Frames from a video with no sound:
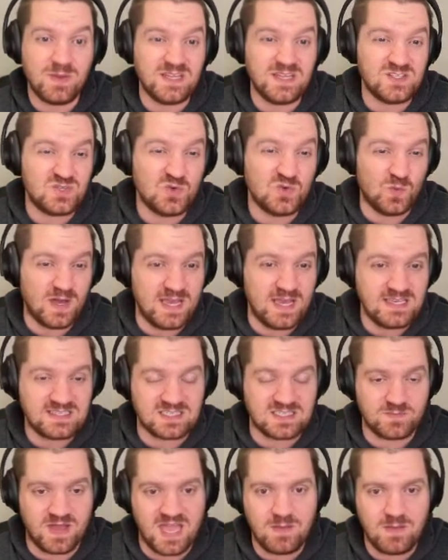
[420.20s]
in two ways,
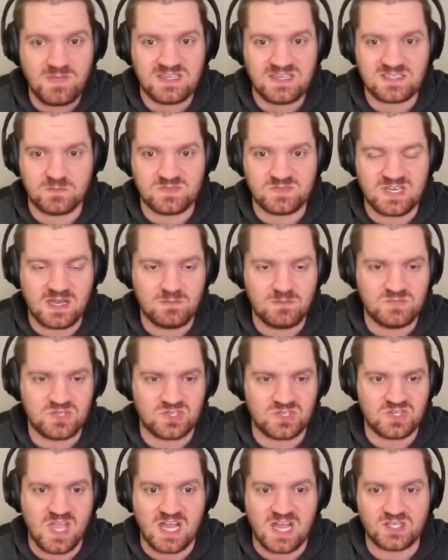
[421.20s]
because Miami sometimes
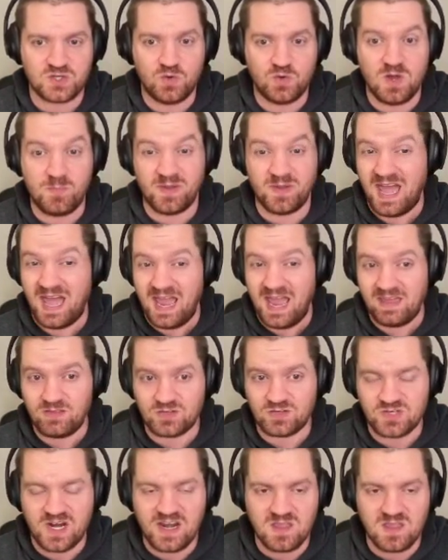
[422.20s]
just not showing up on
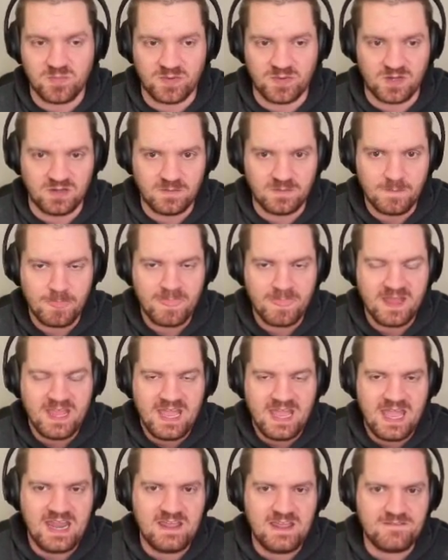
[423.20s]
either side of the ball.
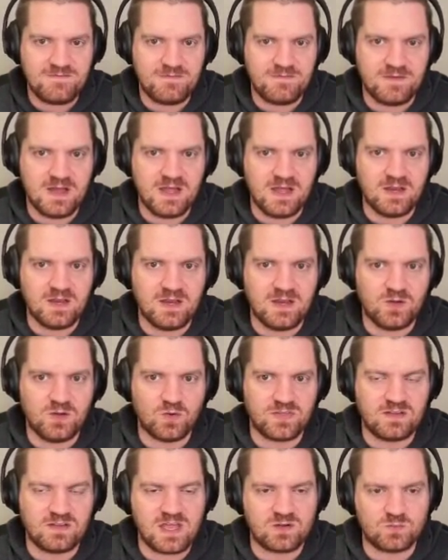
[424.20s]
And if North
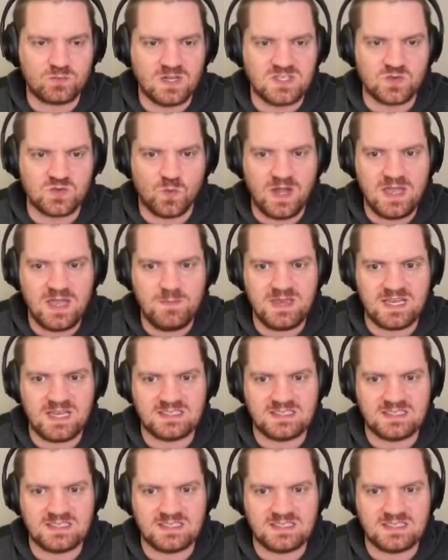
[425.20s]
Carolina runs away because